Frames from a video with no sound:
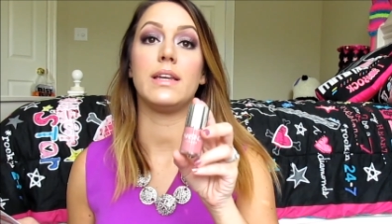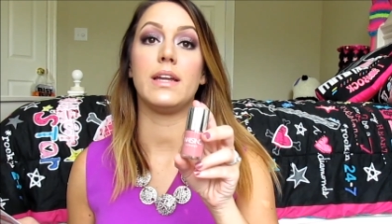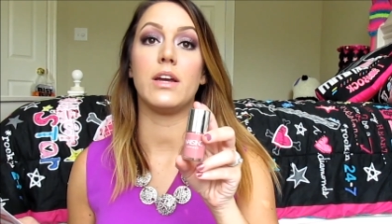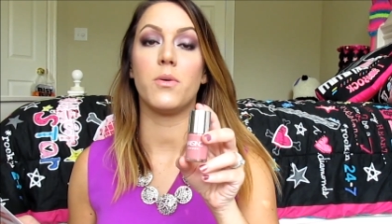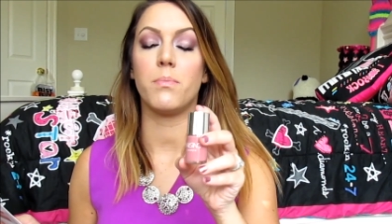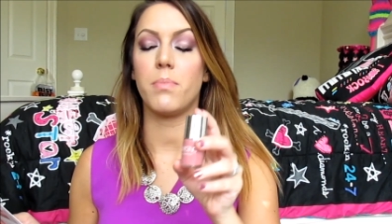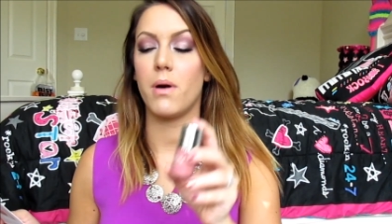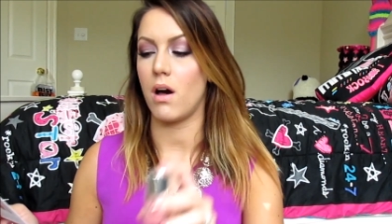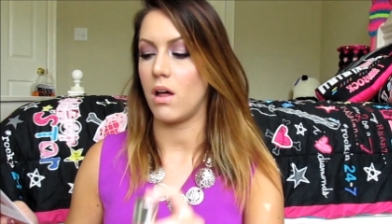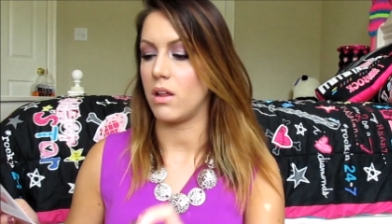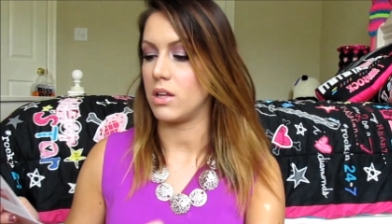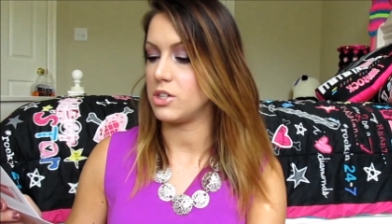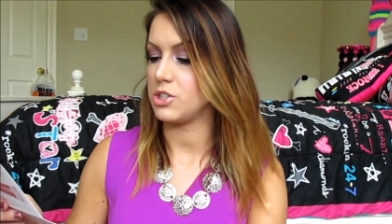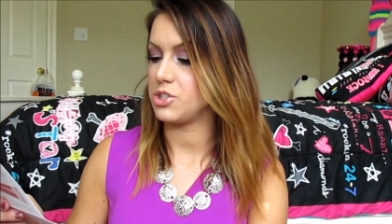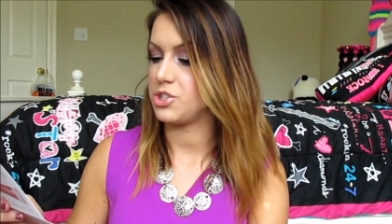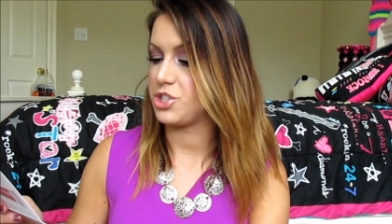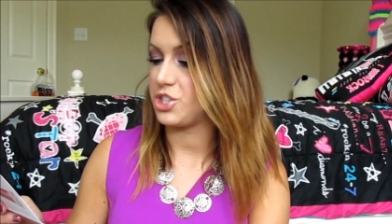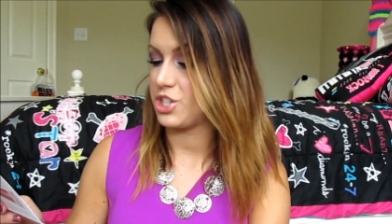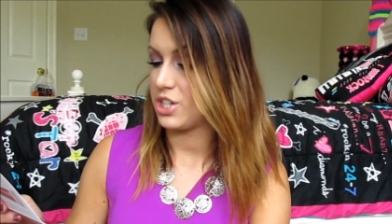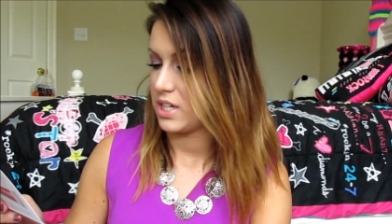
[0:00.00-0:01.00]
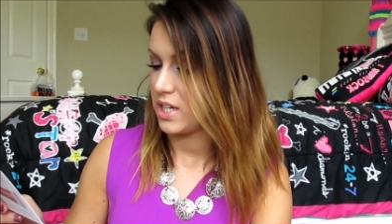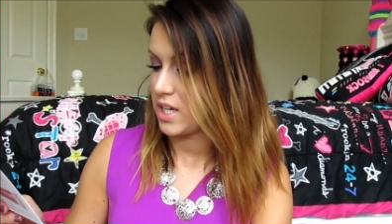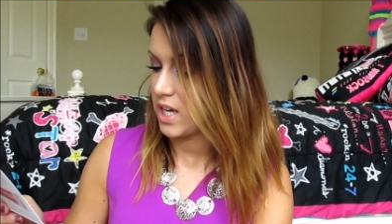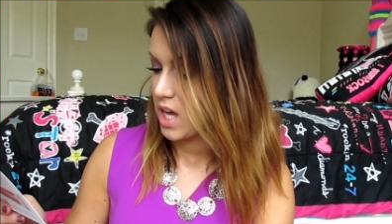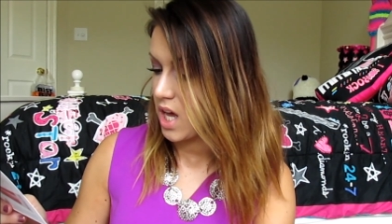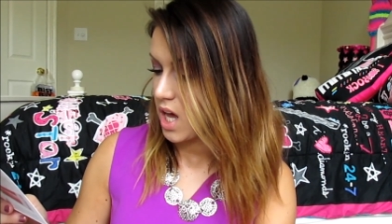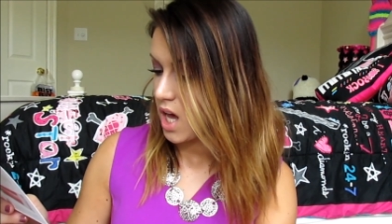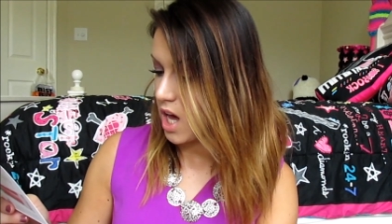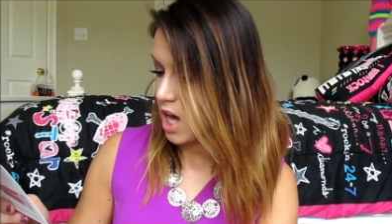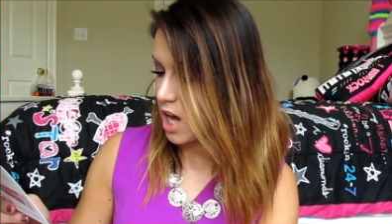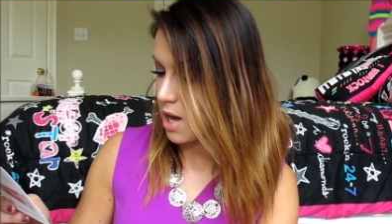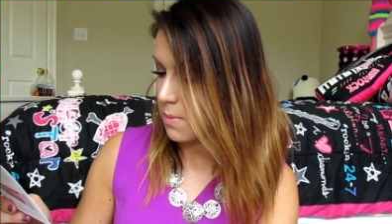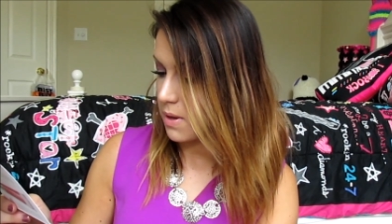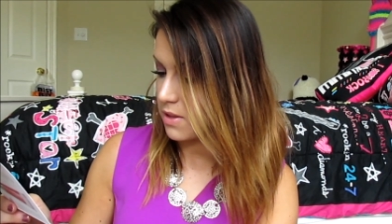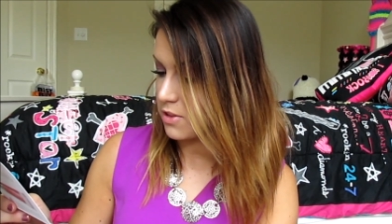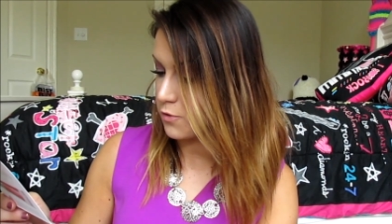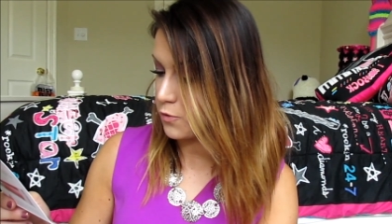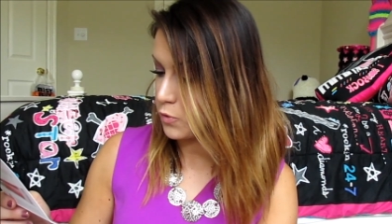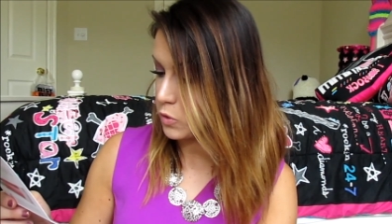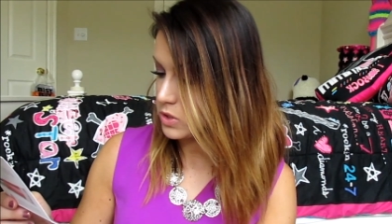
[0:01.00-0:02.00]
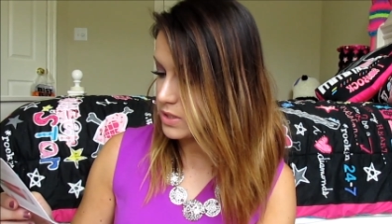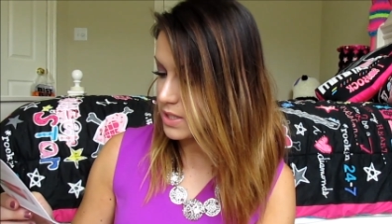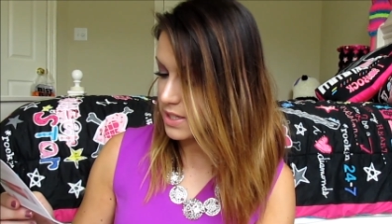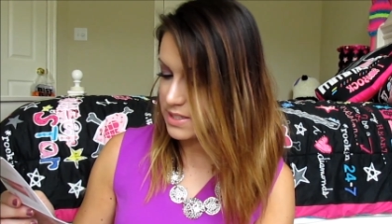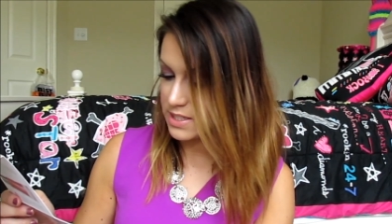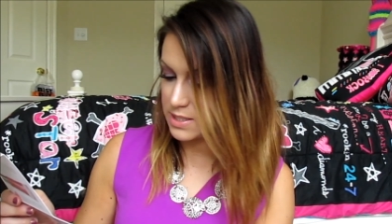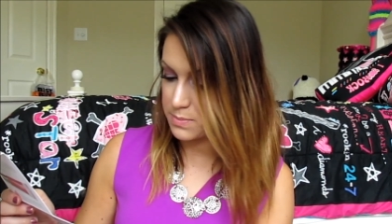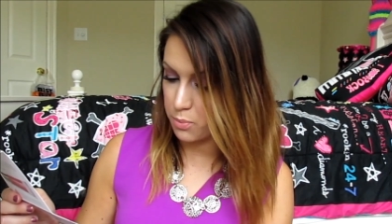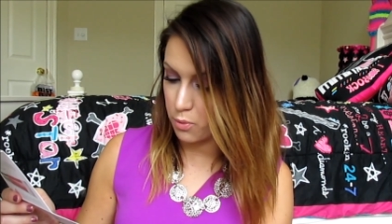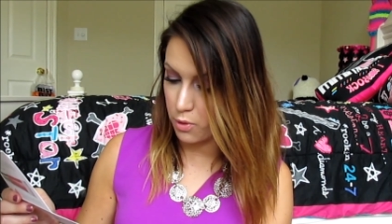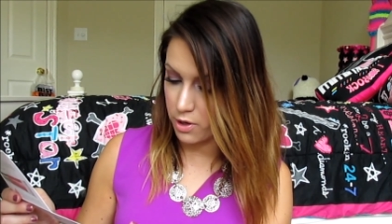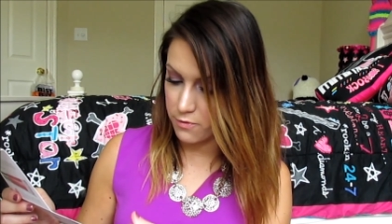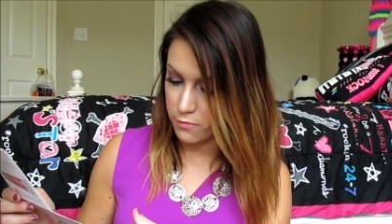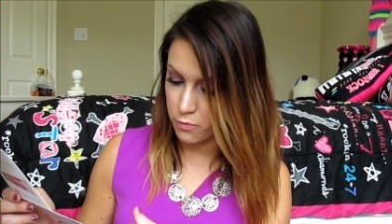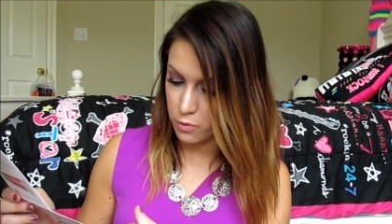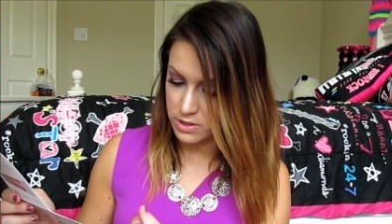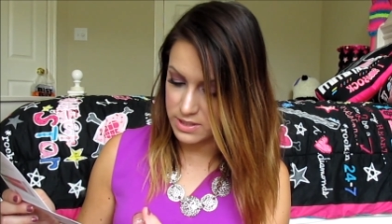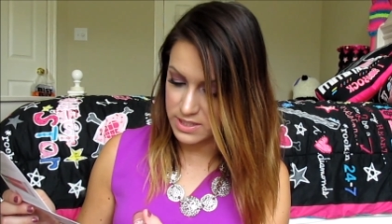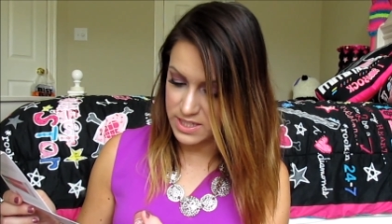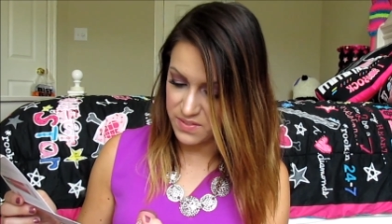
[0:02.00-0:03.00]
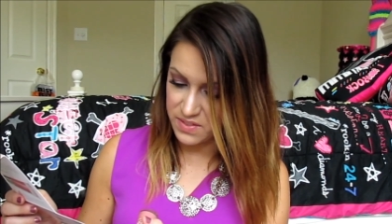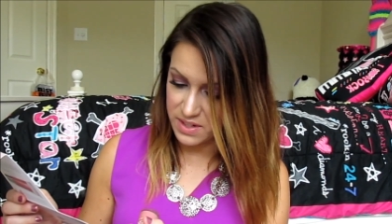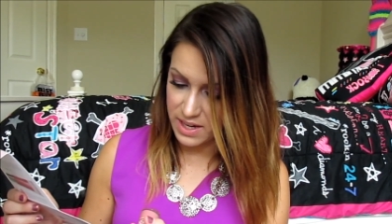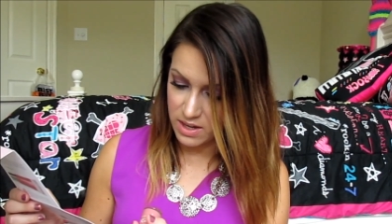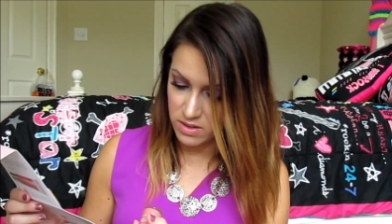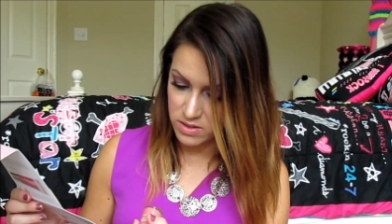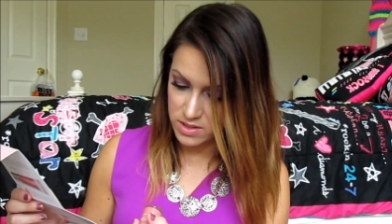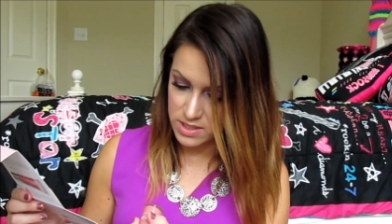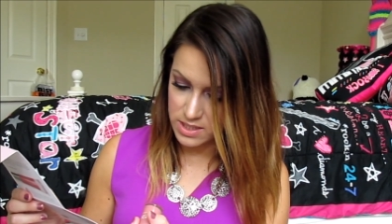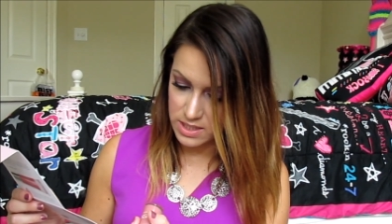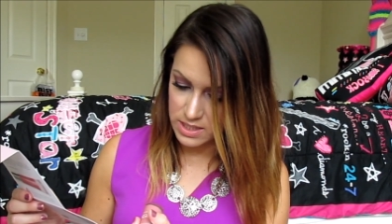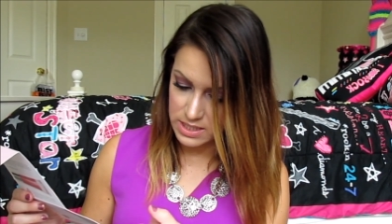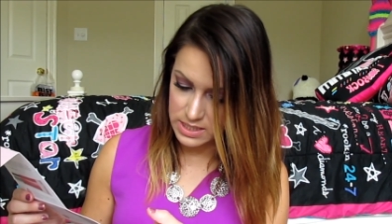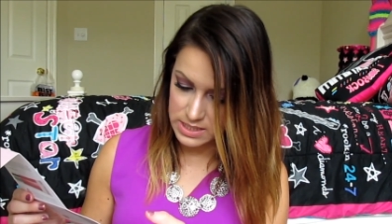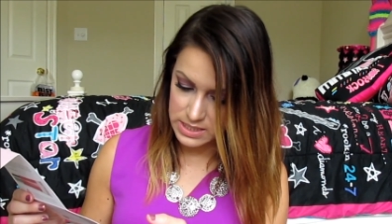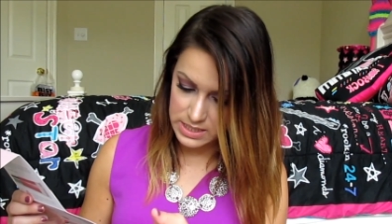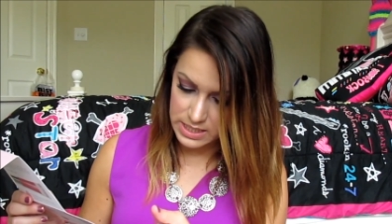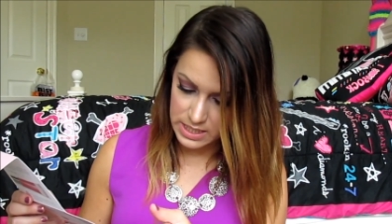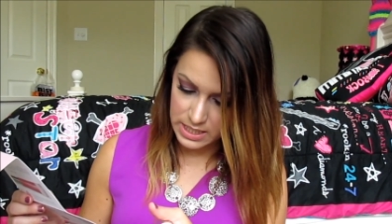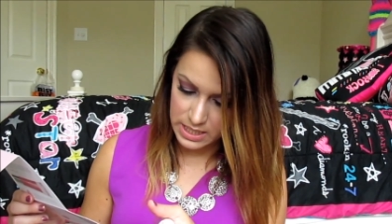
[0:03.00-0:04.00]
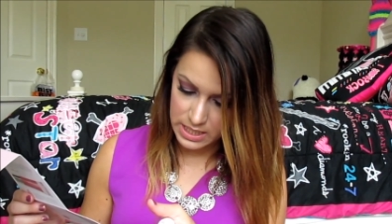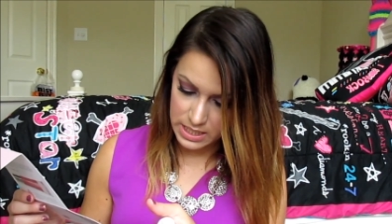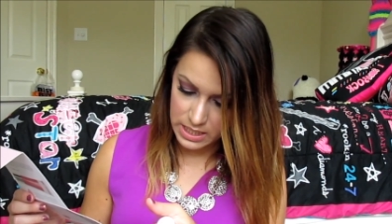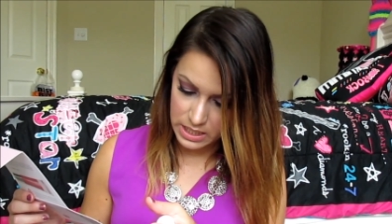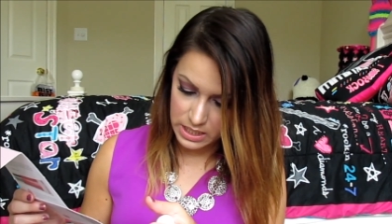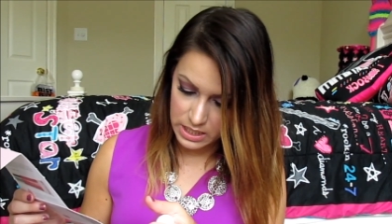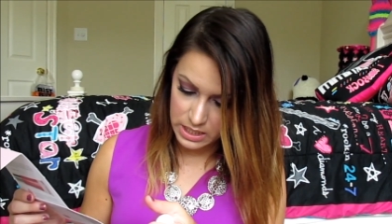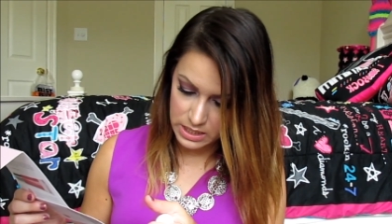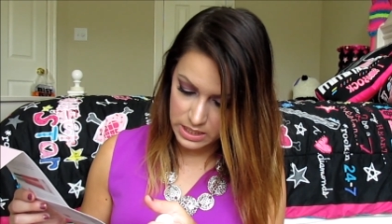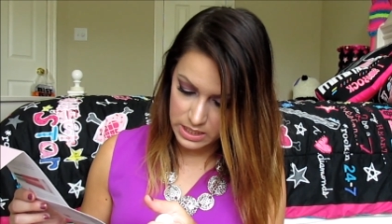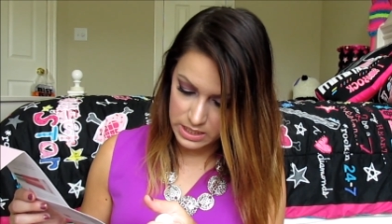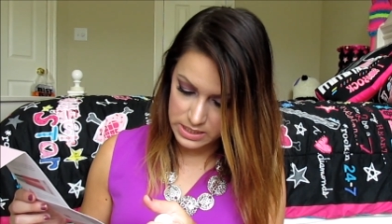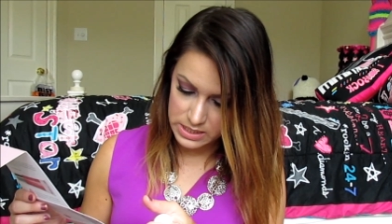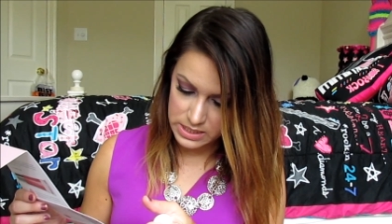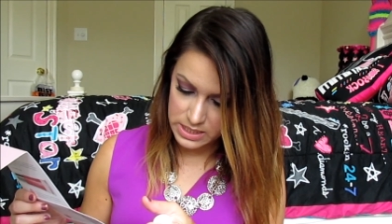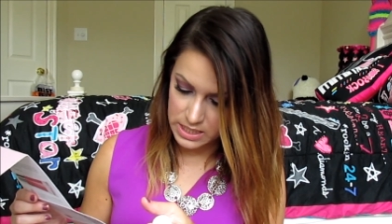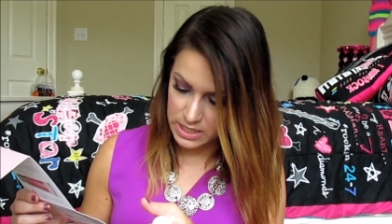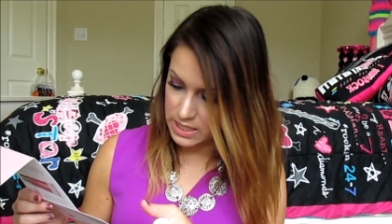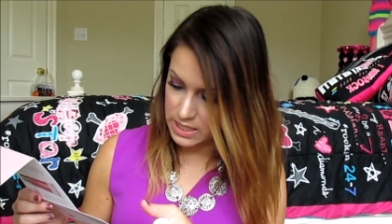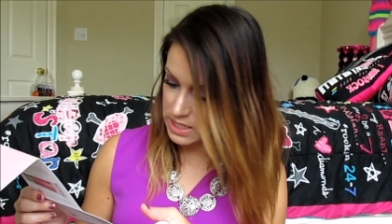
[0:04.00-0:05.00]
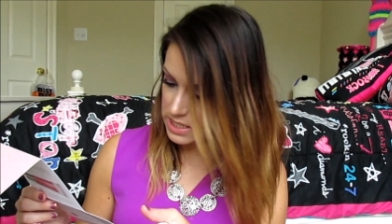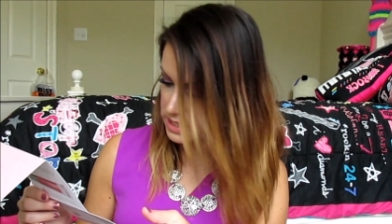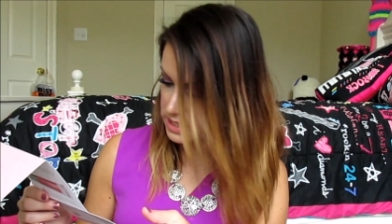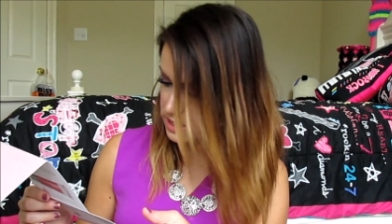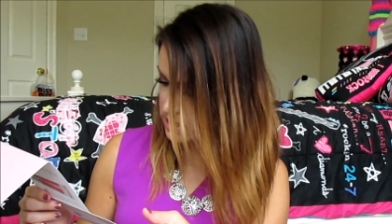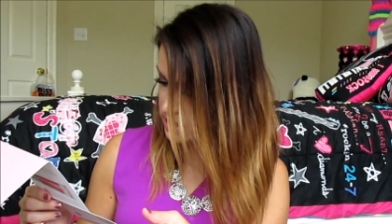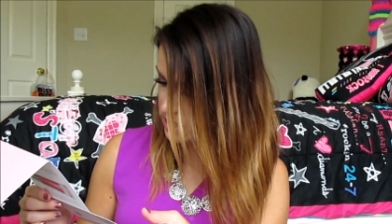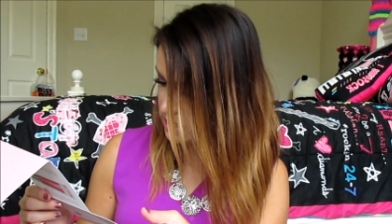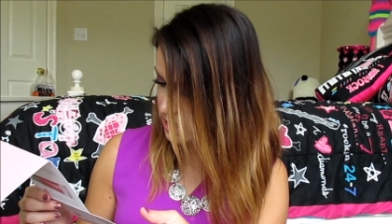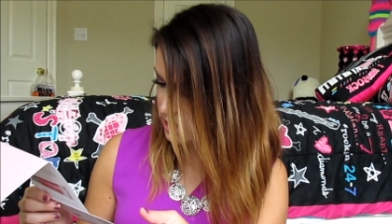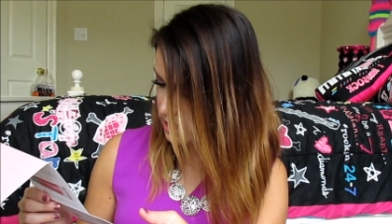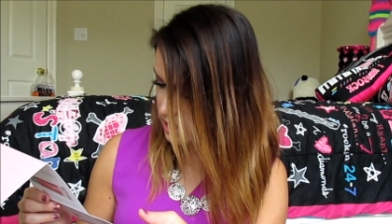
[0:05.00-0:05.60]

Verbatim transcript: Nail Polish. Um, the full size is 0.47 ounces and this is